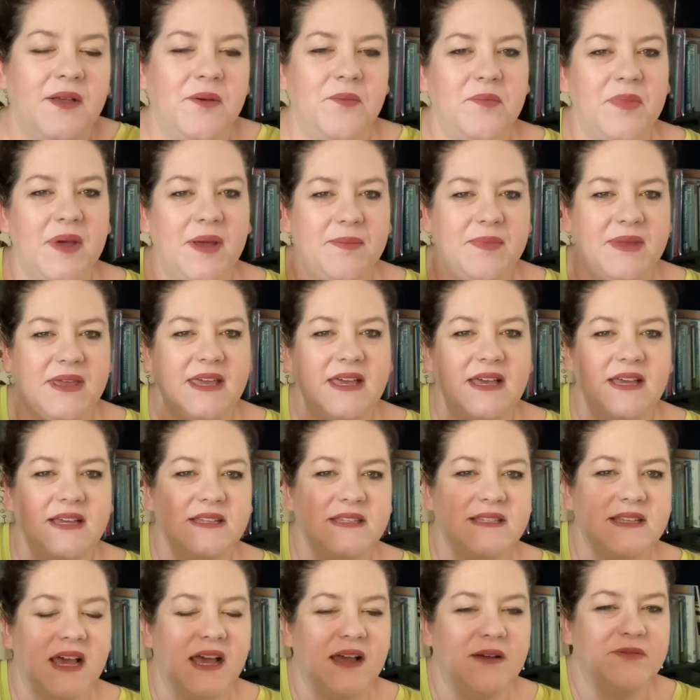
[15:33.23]
but
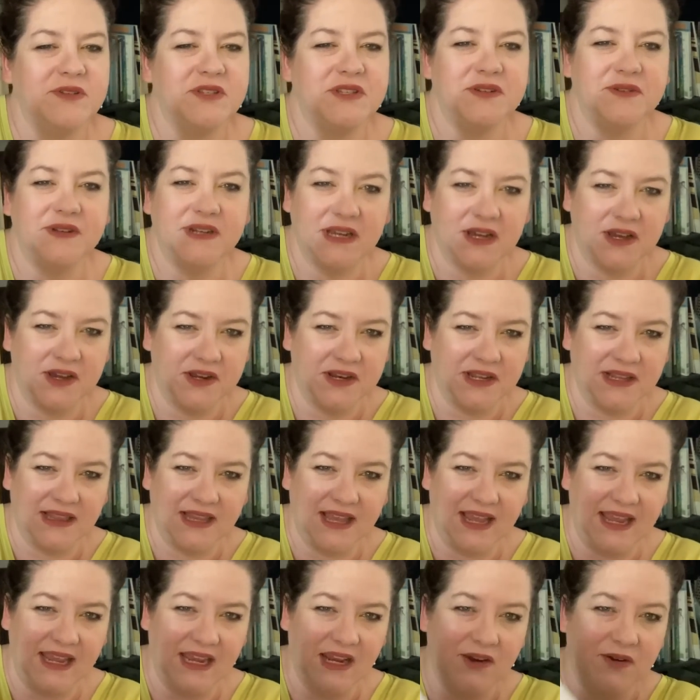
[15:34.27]
because I was doing it on a
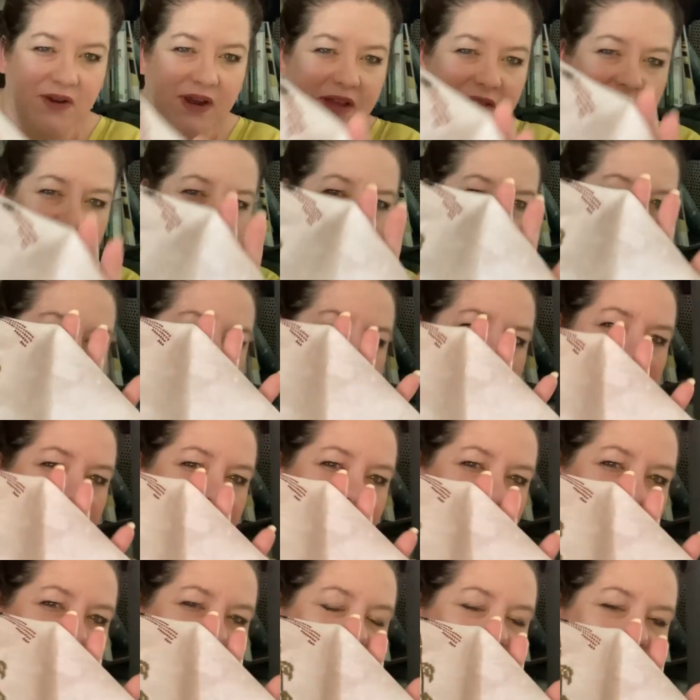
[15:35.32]
light gray fabric,
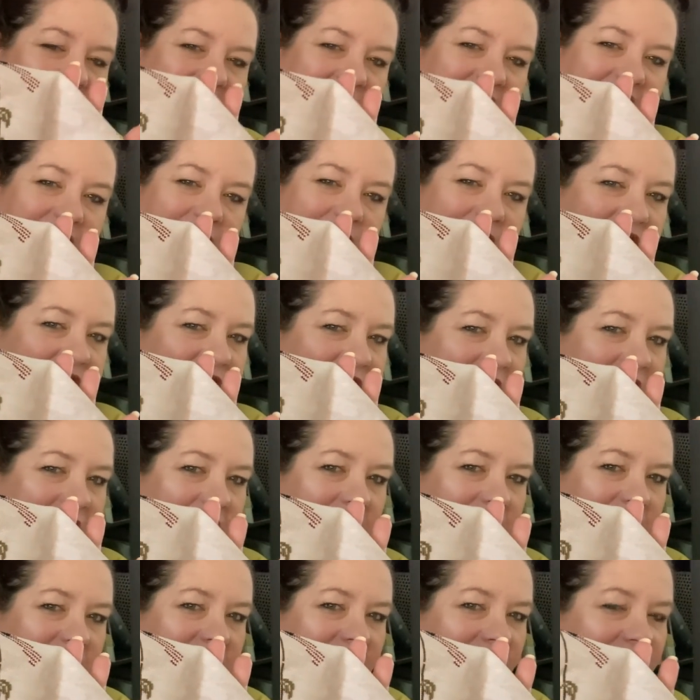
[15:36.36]
I didn't think it would show
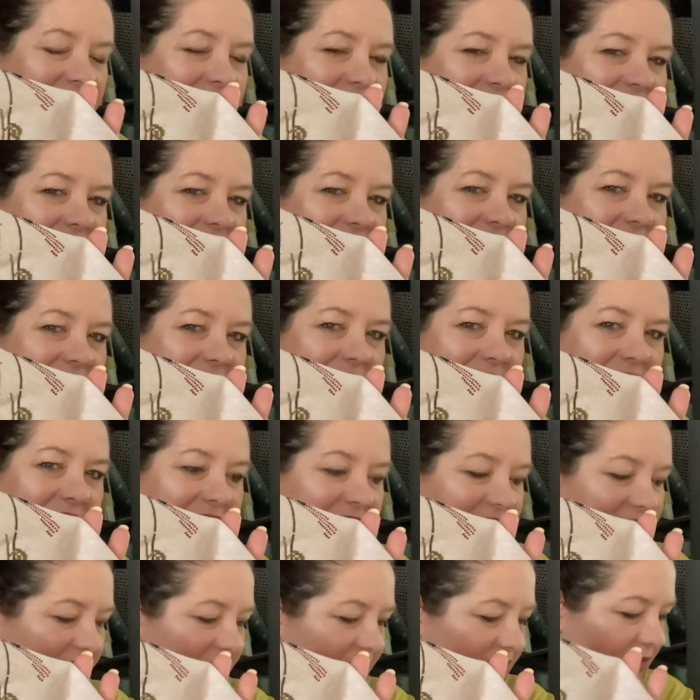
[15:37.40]
up very well. And
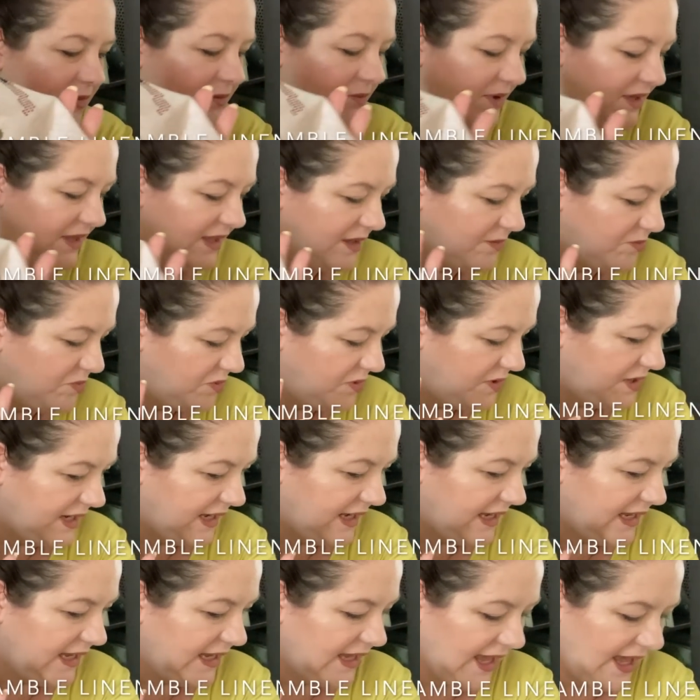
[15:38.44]
I have a really
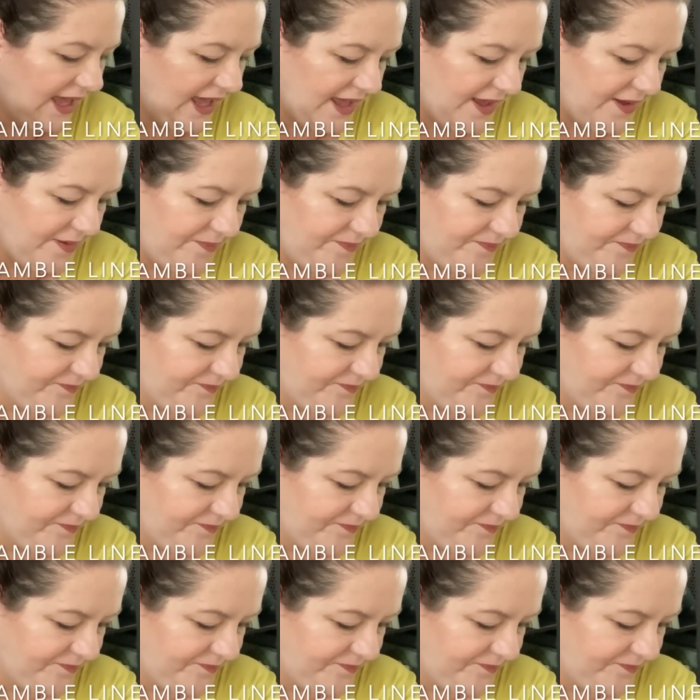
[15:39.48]
pretty, I